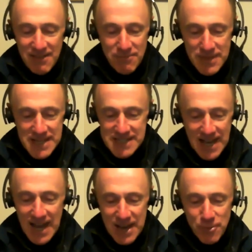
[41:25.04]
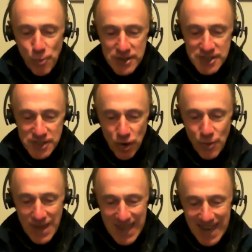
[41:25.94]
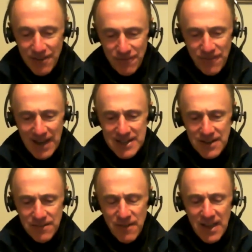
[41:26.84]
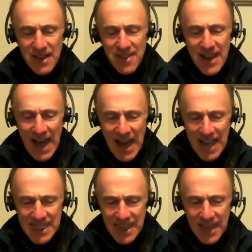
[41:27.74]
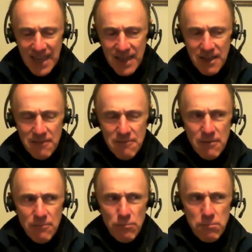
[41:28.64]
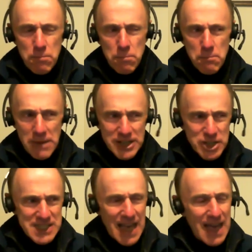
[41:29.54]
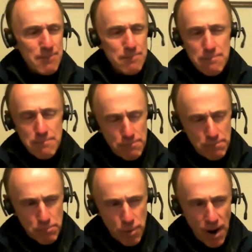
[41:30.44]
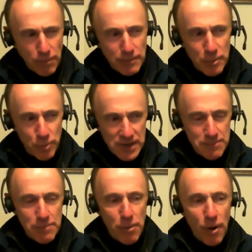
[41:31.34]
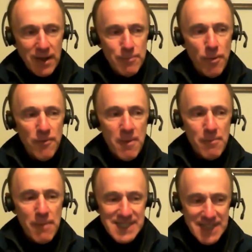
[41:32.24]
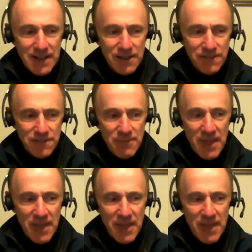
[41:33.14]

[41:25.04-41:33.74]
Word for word: this guy was so ineffective that I think, much as I probably wouldn't have been part of the movement myself,